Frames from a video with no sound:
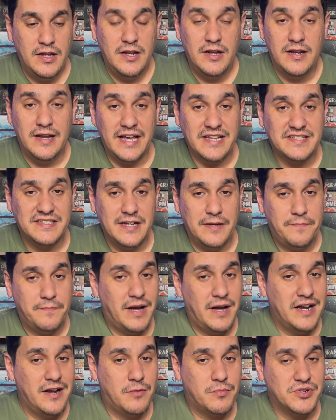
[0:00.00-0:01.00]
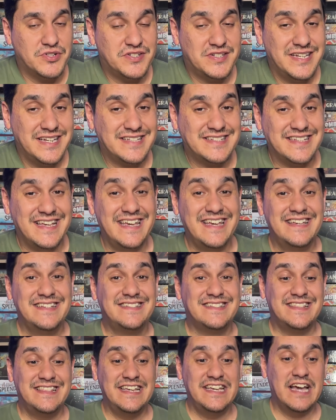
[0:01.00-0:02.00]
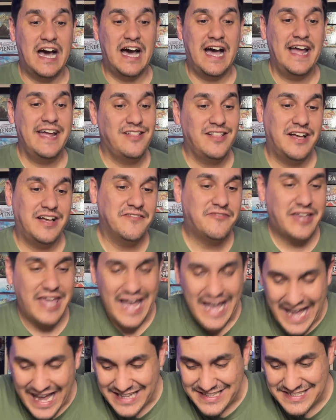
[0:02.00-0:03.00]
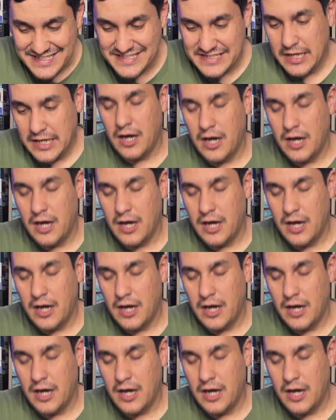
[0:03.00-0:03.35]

Next up, my number six is the Isle of Cats.